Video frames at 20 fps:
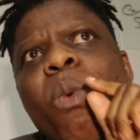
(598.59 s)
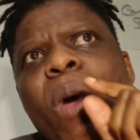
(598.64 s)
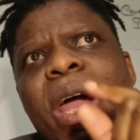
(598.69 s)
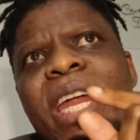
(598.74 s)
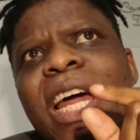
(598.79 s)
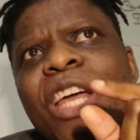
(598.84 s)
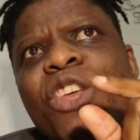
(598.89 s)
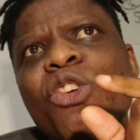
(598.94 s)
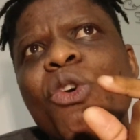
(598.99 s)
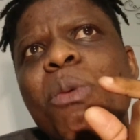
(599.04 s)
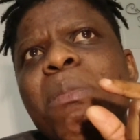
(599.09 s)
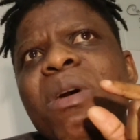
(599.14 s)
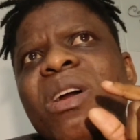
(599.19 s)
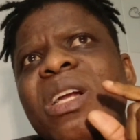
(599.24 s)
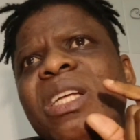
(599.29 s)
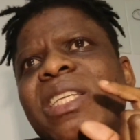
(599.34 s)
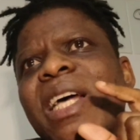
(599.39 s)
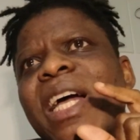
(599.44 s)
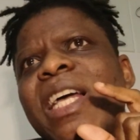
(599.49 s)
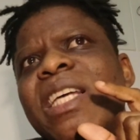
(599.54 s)
whether you
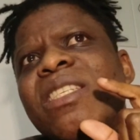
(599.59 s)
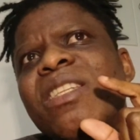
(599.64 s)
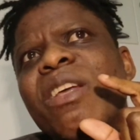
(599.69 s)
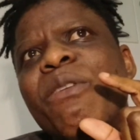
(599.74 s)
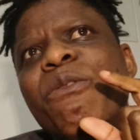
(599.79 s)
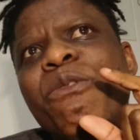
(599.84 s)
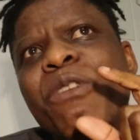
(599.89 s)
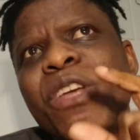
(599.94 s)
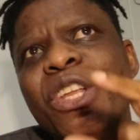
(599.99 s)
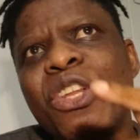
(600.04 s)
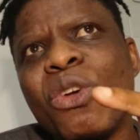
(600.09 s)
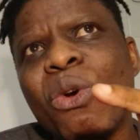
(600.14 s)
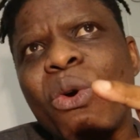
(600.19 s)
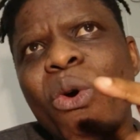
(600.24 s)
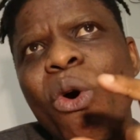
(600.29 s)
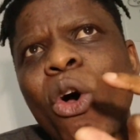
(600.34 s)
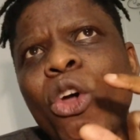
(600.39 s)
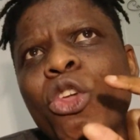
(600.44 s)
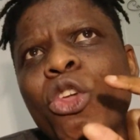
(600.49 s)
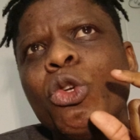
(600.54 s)
monetize the
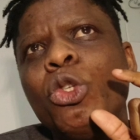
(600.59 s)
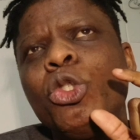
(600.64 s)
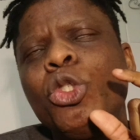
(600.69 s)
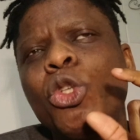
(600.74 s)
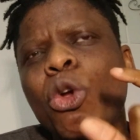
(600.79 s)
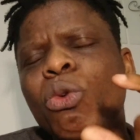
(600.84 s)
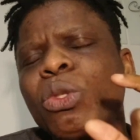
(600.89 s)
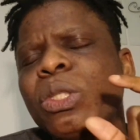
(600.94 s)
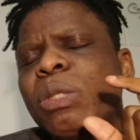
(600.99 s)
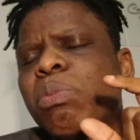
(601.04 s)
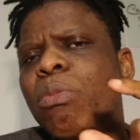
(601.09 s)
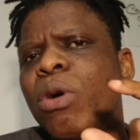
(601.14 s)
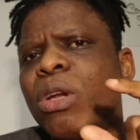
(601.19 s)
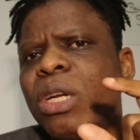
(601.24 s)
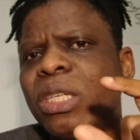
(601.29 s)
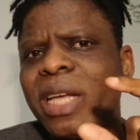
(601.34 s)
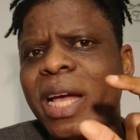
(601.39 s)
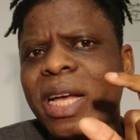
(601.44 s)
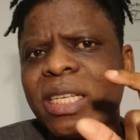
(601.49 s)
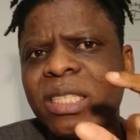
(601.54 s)
video you don't
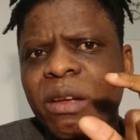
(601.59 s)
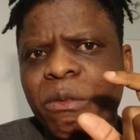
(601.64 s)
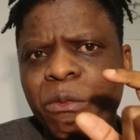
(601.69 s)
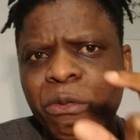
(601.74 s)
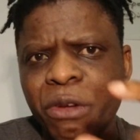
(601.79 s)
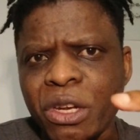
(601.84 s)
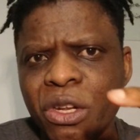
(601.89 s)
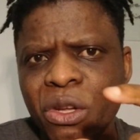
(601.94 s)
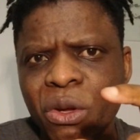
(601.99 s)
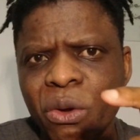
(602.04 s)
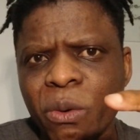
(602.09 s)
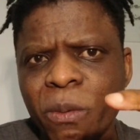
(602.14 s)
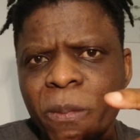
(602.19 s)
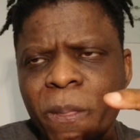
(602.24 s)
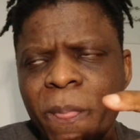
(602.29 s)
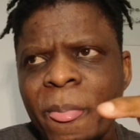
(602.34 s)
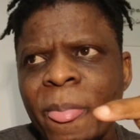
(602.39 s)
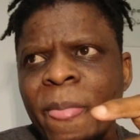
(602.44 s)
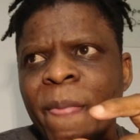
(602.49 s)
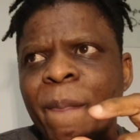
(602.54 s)
monetize the
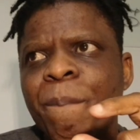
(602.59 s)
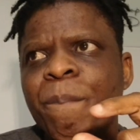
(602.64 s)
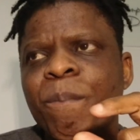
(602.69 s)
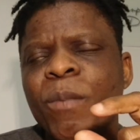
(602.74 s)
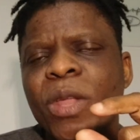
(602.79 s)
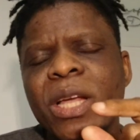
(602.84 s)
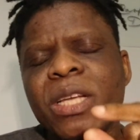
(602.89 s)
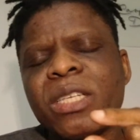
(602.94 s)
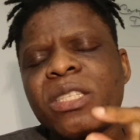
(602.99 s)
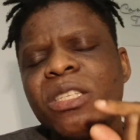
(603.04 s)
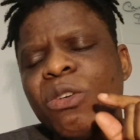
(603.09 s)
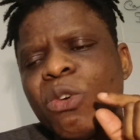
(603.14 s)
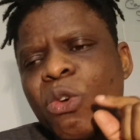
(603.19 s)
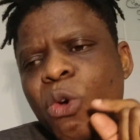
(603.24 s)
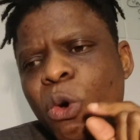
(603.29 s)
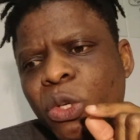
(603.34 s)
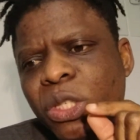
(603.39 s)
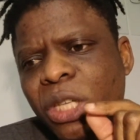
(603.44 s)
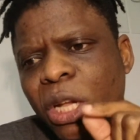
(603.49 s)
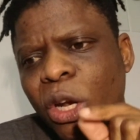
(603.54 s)
video, it still
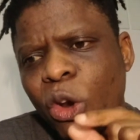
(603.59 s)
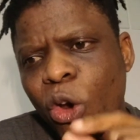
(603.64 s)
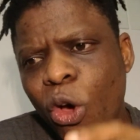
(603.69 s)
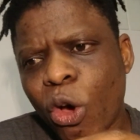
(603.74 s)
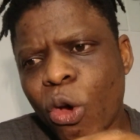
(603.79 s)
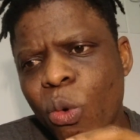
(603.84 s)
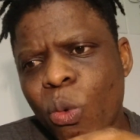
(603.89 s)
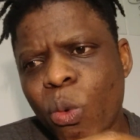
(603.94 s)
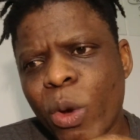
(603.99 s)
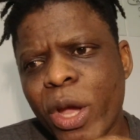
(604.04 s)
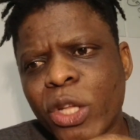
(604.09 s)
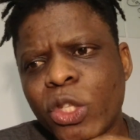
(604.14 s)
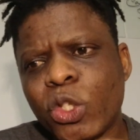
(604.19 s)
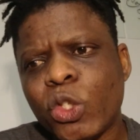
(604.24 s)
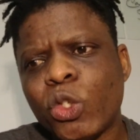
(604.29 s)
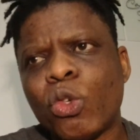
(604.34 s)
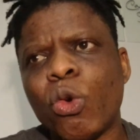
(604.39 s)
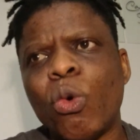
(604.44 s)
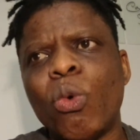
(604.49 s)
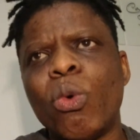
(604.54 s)
goes a long way
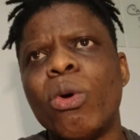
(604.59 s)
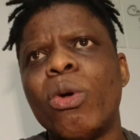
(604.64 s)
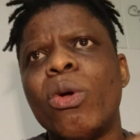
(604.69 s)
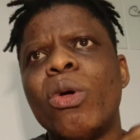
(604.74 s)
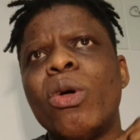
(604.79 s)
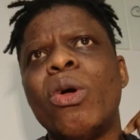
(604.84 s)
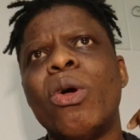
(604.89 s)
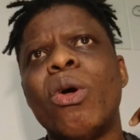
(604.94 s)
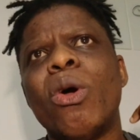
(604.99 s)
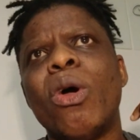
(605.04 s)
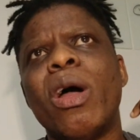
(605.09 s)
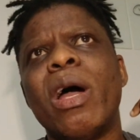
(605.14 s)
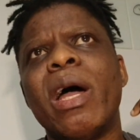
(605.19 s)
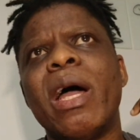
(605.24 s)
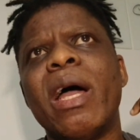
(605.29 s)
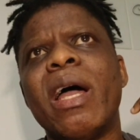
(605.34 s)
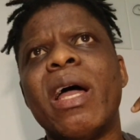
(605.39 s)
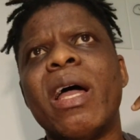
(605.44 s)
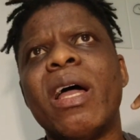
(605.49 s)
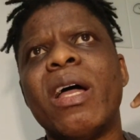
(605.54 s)
to
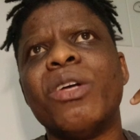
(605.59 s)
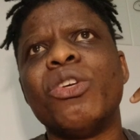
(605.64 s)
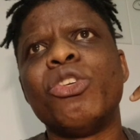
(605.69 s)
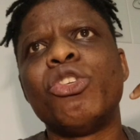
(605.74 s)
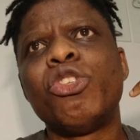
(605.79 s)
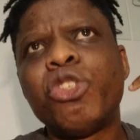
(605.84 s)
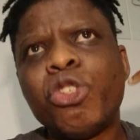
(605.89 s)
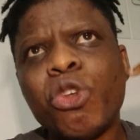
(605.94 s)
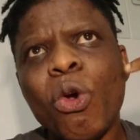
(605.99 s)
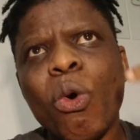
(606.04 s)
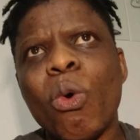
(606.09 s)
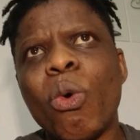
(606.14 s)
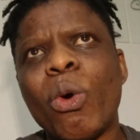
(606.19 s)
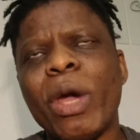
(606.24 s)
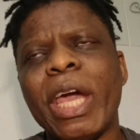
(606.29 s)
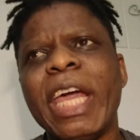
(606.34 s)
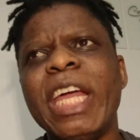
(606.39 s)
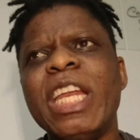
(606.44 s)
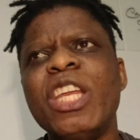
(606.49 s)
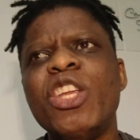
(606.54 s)

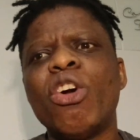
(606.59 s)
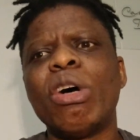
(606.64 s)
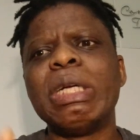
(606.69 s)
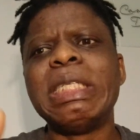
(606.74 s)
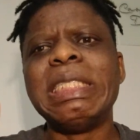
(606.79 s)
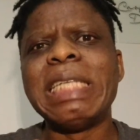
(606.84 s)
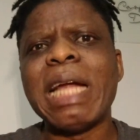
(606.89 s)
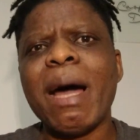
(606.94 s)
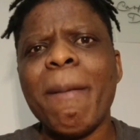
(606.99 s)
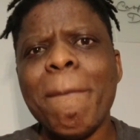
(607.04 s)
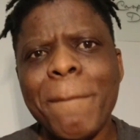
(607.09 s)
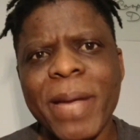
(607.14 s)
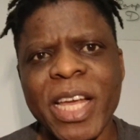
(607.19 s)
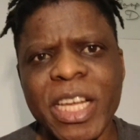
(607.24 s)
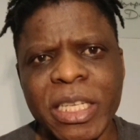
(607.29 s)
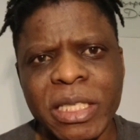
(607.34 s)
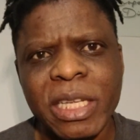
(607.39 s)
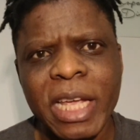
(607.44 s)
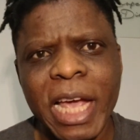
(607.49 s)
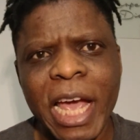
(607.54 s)
show in your
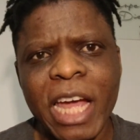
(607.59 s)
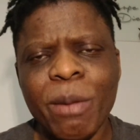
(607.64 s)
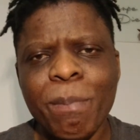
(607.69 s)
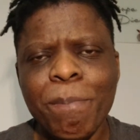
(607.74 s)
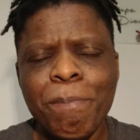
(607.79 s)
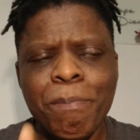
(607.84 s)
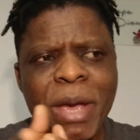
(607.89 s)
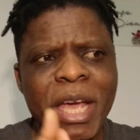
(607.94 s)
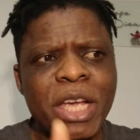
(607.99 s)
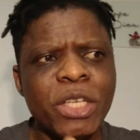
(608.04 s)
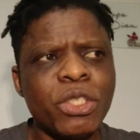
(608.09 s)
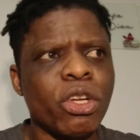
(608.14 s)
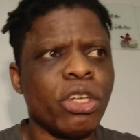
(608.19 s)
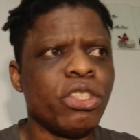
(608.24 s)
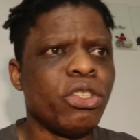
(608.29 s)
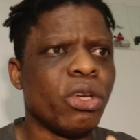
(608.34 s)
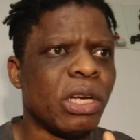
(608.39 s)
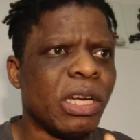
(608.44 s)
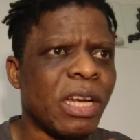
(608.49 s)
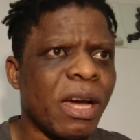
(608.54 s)
numbers, and based
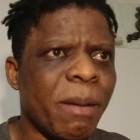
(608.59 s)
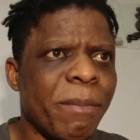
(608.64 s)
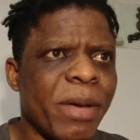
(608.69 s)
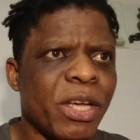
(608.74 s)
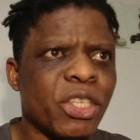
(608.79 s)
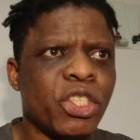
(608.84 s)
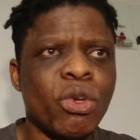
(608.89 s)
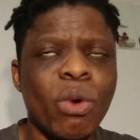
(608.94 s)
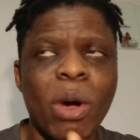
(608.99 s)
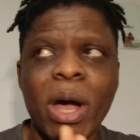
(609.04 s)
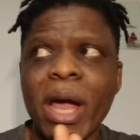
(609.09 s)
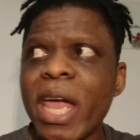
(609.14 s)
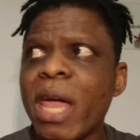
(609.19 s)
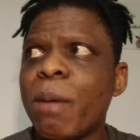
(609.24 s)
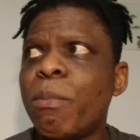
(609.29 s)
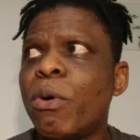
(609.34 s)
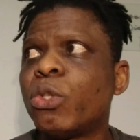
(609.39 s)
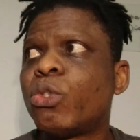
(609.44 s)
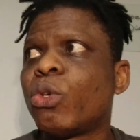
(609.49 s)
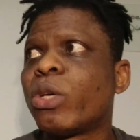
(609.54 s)
on your numbers, you are
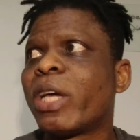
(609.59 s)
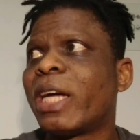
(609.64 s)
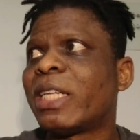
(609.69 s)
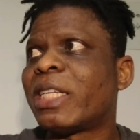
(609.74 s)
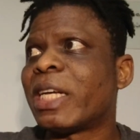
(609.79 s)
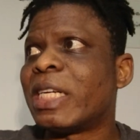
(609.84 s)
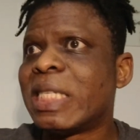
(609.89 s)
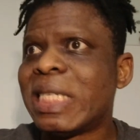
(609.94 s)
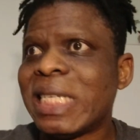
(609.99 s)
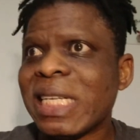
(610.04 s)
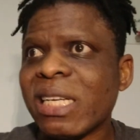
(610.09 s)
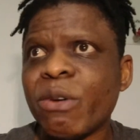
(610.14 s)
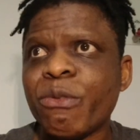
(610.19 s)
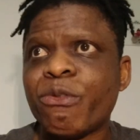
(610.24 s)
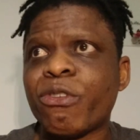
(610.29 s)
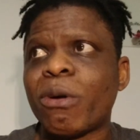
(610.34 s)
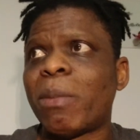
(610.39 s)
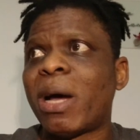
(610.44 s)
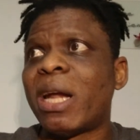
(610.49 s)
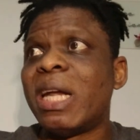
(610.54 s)
able to get a
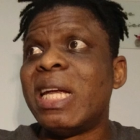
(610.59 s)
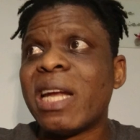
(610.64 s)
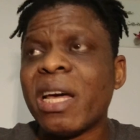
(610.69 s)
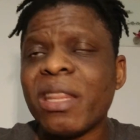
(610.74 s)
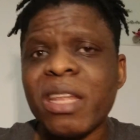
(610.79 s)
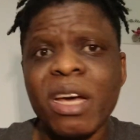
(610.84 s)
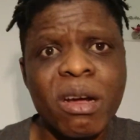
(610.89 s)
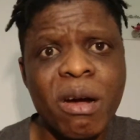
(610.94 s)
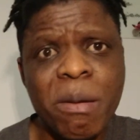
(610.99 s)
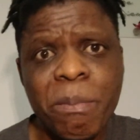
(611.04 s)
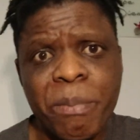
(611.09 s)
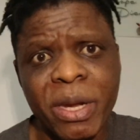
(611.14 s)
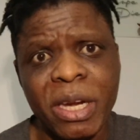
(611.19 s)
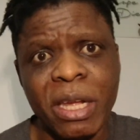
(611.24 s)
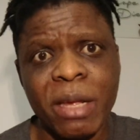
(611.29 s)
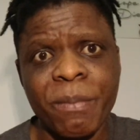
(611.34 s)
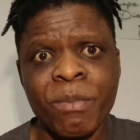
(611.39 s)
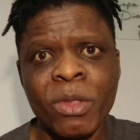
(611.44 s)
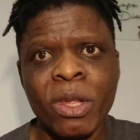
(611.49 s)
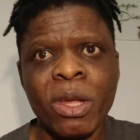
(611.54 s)
deal from another
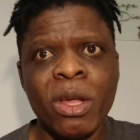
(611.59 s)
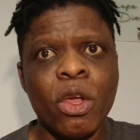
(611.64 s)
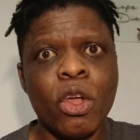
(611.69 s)
company.